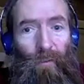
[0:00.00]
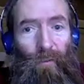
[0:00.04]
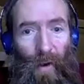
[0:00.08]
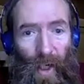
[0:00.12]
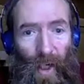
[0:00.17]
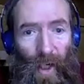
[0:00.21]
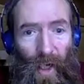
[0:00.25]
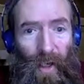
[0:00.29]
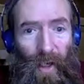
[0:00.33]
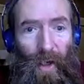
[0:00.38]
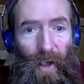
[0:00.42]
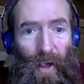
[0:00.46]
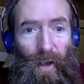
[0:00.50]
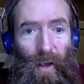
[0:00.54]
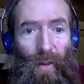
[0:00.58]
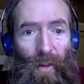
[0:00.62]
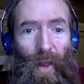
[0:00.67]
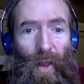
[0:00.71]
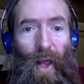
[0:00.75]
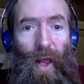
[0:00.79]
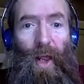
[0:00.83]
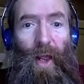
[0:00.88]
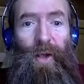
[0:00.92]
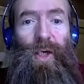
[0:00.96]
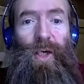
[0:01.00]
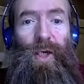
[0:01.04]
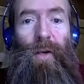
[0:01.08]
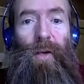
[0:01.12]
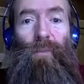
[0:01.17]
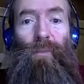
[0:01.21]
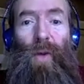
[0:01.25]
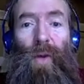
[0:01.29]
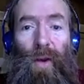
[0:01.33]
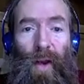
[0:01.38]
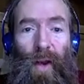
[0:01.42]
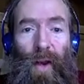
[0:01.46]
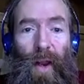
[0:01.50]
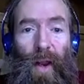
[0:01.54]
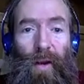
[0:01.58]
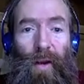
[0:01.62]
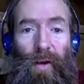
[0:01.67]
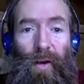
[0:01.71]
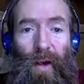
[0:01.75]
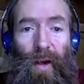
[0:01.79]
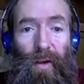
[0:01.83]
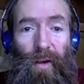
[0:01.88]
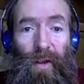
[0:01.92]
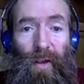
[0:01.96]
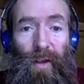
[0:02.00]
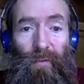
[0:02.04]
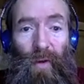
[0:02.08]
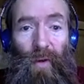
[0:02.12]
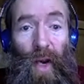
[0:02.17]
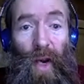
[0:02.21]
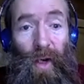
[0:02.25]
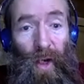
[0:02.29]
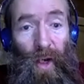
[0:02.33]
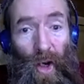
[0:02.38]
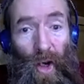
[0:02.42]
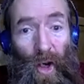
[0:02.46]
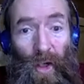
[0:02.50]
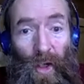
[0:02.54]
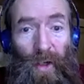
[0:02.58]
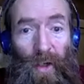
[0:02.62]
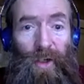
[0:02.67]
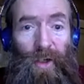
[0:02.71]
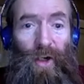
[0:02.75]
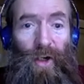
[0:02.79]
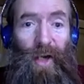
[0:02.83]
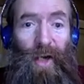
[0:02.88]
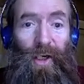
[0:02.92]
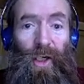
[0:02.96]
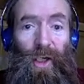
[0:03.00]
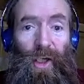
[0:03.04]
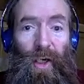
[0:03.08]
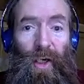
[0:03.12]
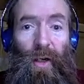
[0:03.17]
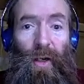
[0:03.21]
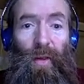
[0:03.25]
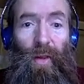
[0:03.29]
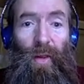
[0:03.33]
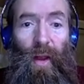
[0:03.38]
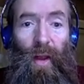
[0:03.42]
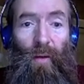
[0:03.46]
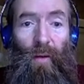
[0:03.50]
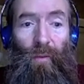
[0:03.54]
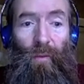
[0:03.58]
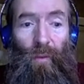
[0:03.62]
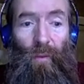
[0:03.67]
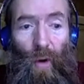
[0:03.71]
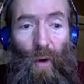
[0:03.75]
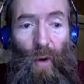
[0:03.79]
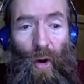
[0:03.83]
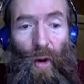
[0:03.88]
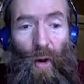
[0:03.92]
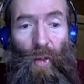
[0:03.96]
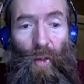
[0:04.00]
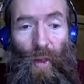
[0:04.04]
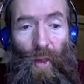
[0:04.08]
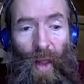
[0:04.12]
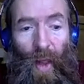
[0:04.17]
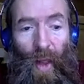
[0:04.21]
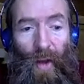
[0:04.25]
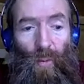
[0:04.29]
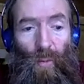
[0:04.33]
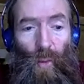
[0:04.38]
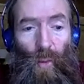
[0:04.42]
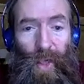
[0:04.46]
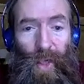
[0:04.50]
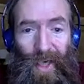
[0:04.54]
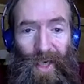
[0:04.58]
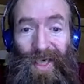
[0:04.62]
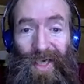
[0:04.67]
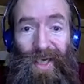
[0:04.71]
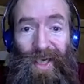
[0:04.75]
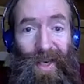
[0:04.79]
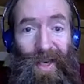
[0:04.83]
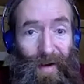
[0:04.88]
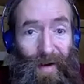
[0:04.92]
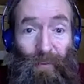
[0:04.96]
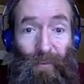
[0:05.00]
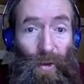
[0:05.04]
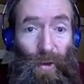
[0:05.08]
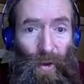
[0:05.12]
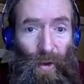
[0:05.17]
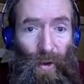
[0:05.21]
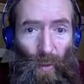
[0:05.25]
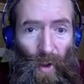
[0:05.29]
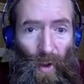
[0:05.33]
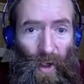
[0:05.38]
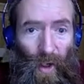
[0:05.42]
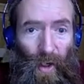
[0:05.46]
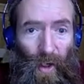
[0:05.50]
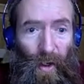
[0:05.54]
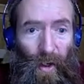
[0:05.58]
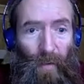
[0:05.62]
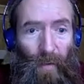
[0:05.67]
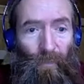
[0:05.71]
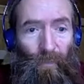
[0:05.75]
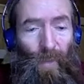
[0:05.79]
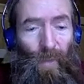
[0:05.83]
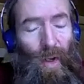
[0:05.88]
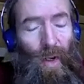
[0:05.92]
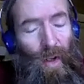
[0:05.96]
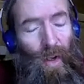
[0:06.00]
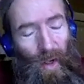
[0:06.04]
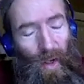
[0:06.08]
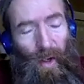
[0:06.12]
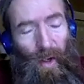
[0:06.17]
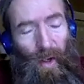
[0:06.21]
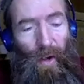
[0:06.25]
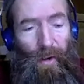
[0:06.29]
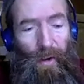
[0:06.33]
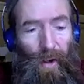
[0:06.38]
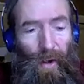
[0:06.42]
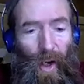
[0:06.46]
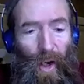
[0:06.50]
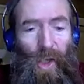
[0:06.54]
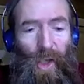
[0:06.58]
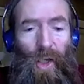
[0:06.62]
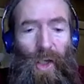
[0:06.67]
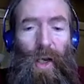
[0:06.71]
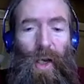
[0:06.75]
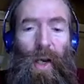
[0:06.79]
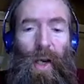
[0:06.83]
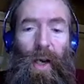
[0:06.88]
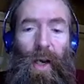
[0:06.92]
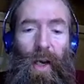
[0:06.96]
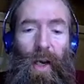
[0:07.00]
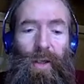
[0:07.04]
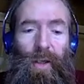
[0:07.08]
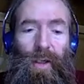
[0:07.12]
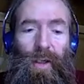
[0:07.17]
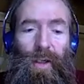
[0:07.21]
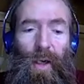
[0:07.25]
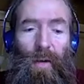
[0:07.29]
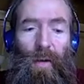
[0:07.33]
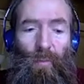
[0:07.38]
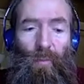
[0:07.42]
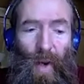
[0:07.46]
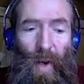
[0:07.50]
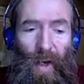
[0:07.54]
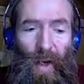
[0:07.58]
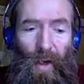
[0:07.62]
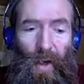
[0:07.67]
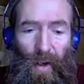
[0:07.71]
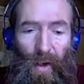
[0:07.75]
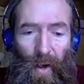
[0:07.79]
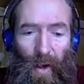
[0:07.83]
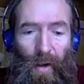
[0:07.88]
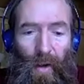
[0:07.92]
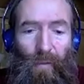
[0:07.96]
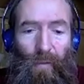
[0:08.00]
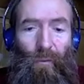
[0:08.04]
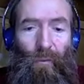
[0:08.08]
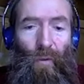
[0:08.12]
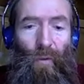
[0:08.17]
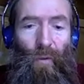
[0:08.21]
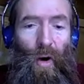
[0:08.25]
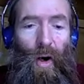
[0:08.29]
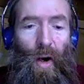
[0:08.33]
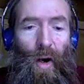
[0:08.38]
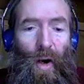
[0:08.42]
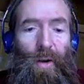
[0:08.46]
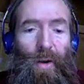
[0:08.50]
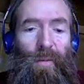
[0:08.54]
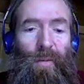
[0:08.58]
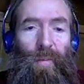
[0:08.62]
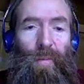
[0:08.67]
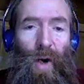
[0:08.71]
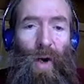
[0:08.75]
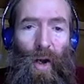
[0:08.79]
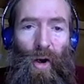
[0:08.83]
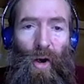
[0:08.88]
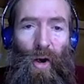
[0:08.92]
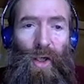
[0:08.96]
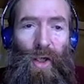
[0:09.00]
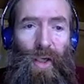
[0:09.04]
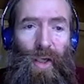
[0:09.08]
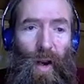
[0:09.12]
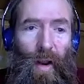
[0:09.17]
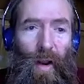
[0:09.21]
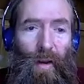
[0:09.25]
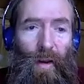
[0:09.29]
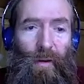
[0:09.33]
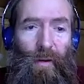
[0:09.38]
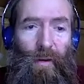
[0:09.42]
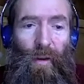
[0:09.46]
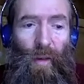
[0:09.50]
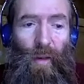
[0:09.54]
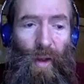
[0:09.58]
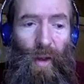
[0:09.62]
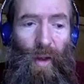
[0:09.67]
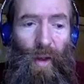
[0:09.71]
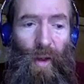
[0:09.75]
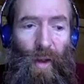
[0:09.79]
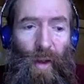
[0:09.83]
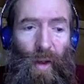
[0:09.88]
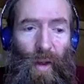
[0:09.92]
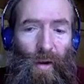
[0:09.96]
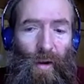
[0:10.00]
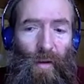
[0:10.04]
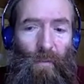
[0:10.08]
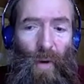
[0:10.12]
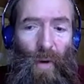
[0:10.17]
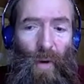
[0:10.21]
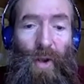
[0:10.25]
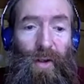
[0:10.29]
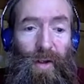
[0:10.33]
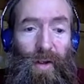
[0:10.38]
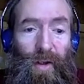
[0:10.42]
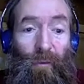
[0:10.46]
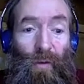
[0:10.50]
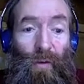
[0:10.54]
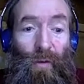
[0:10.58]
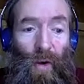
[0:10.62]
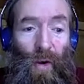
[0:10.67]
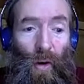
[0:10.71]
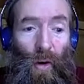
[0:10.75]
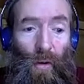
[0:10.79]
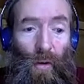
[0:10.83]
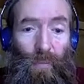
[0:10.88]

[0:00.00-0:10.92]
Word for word: very clearly that SENS is a divide and conquer strategy, and therefore that we need to get everything working. And as such, it makes sense for us to prioritize the things that are the most difficult